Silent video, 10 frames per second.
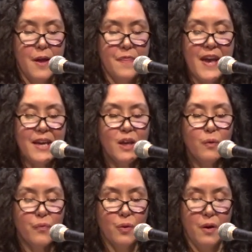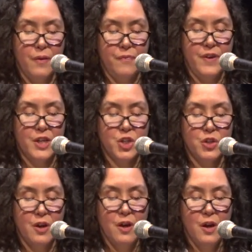Thank you for all the fish,
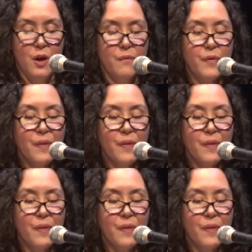for